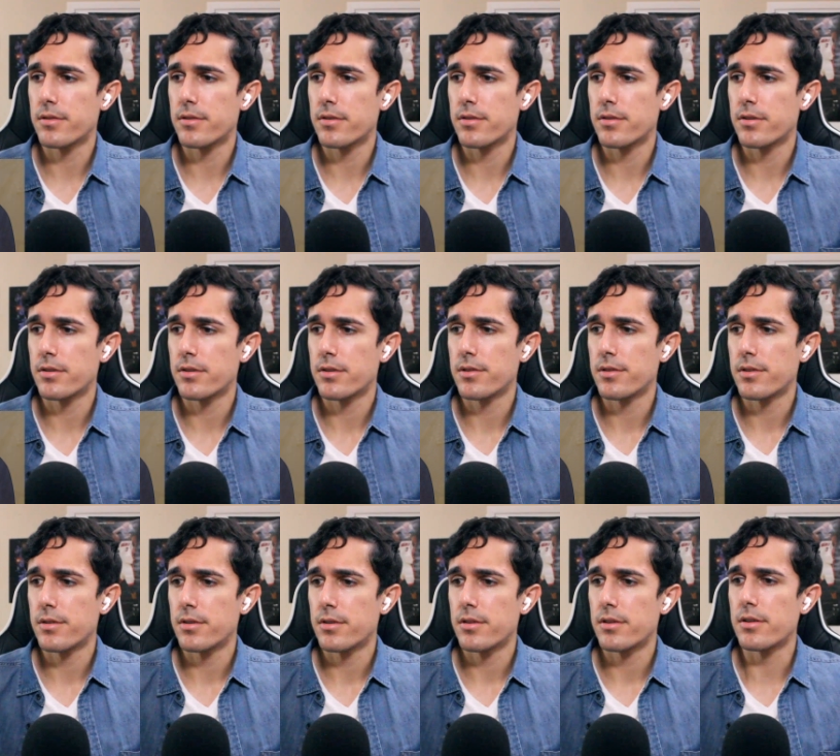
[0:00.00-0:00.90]
He
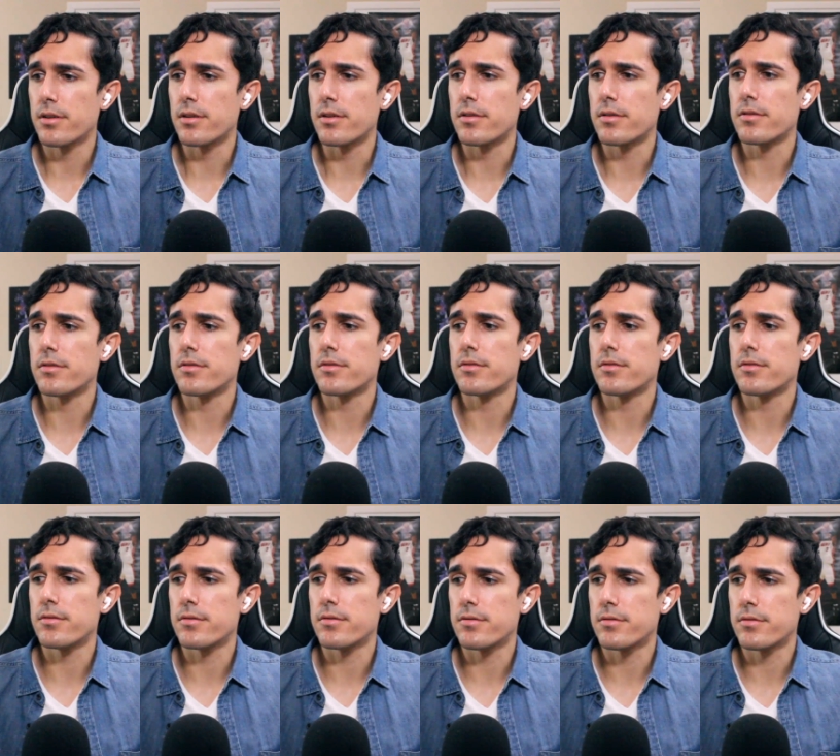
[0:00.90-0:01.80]
captured.
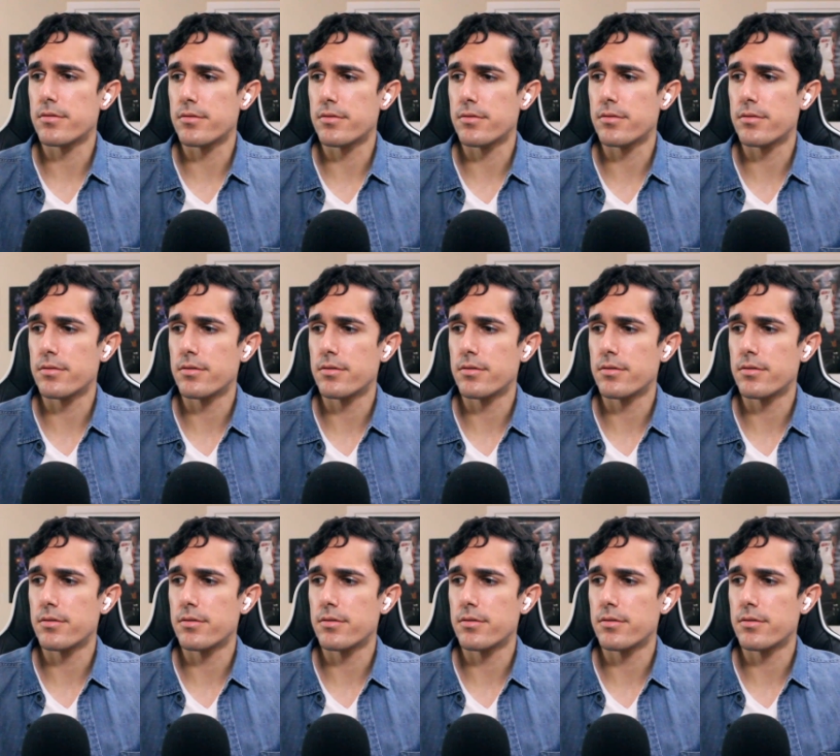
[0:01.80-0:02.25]
Uh.